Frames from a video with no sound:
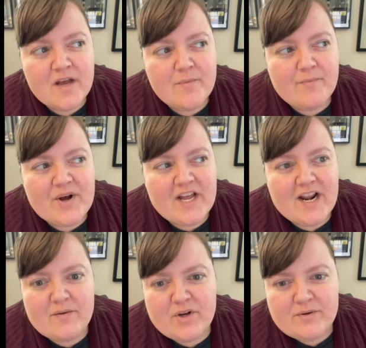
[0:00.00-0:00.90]
But
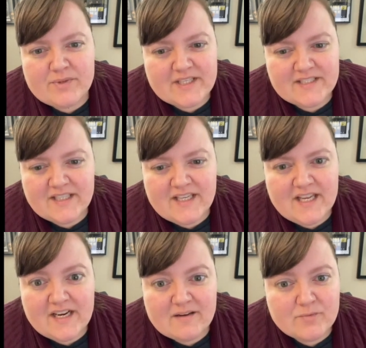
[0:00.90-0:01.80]
I bought a plane ticket
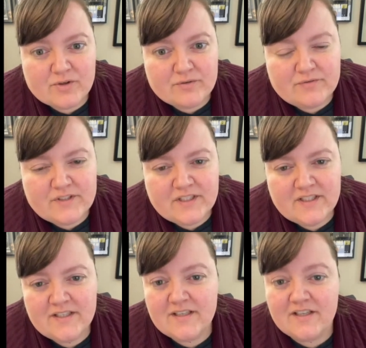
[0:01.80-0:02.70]
and I moved.
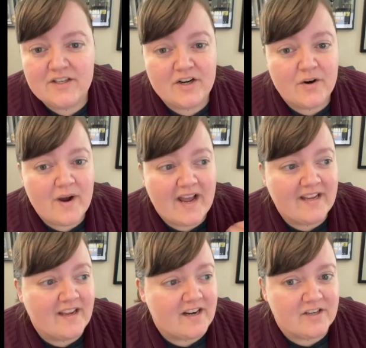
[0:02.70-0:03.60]
You know, I
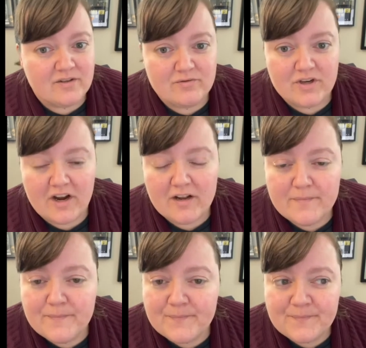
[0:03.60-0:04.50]
got a new
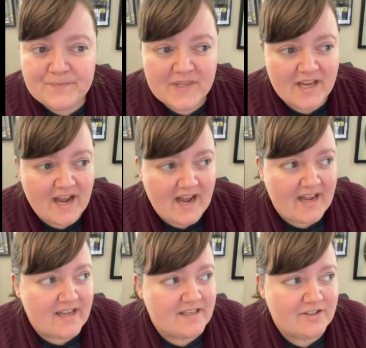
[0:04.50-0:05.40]
job.
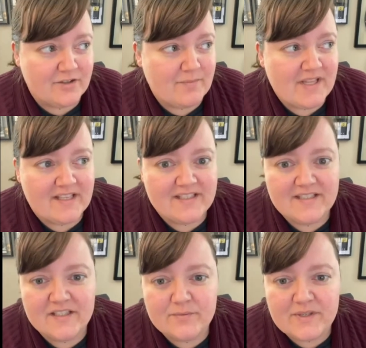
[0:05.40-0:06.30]
It took me like
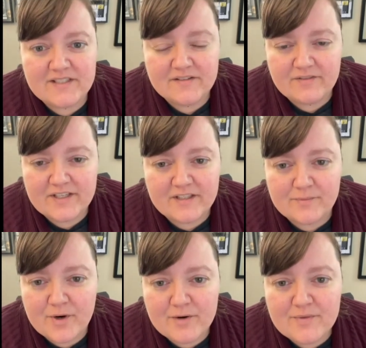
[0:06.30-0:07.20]
6 weeks to find an
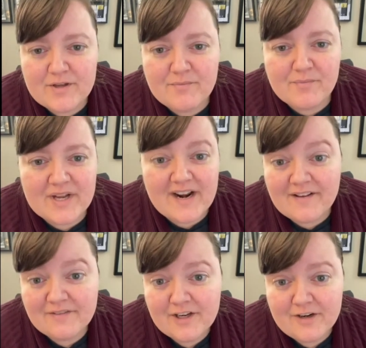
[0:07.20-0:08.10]
apartment, but I
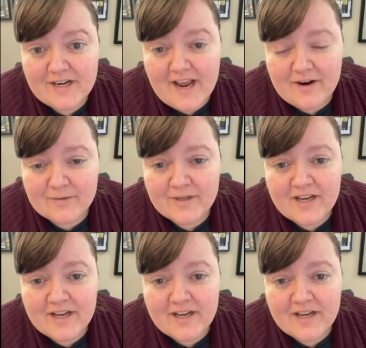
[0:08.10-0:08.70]
figured it out.